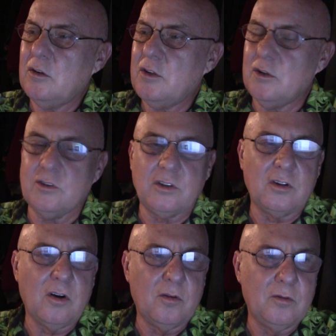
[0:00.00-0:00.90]
years
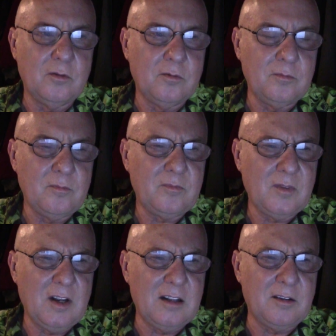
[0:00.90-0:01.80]
ago
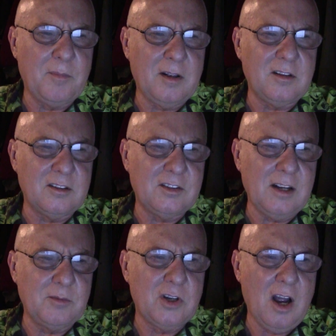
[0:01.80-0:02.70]
at about that
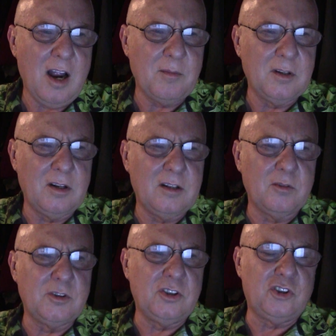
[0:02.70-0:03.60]
same time, and
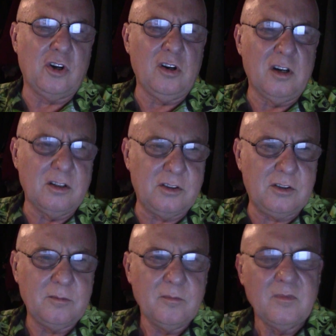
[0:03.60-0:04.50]
there was these
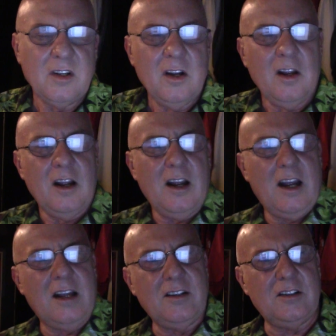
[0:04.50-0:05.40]
journalists,
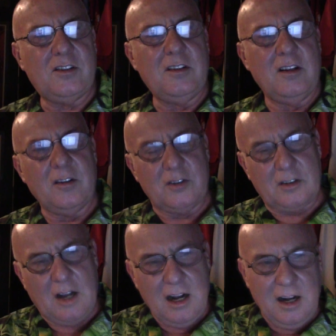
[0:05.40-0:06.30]
and it's
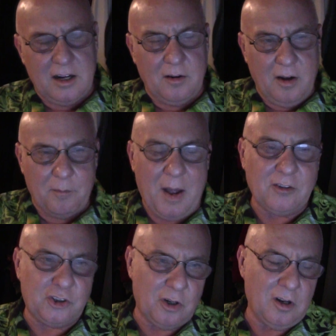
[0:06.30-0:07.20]
kind of like
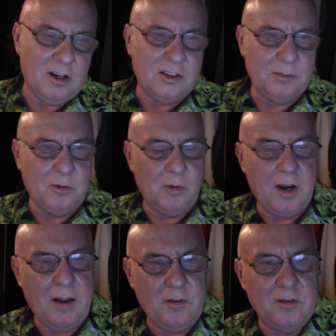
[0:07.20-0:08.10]
about journalism and what
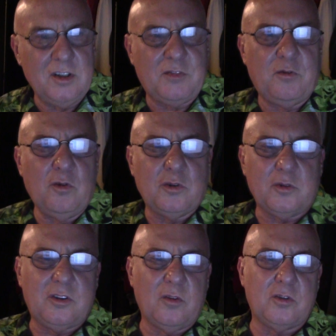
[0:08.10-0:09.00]
have you, and these fools
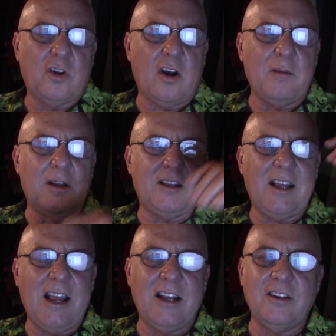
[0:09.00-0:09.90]
were talking about
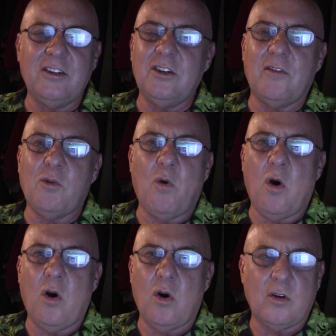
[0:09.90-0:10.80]
the end of the
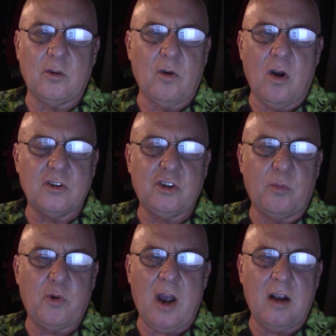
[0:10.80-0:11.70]
war. They were all so
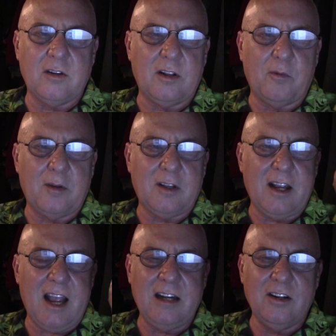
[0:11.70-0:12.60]
proud about
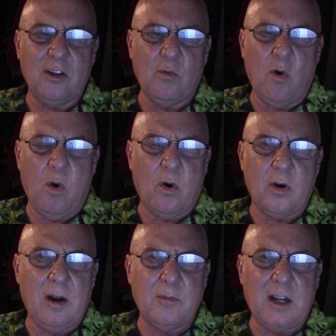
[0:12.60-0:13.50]
the end of the war,
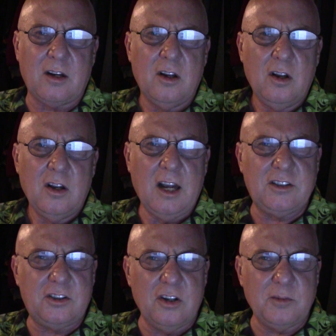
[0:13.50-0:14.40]
and I'm like,
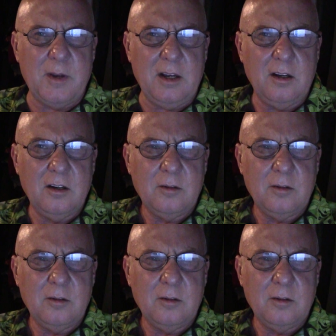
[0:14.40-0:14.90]
excuse me?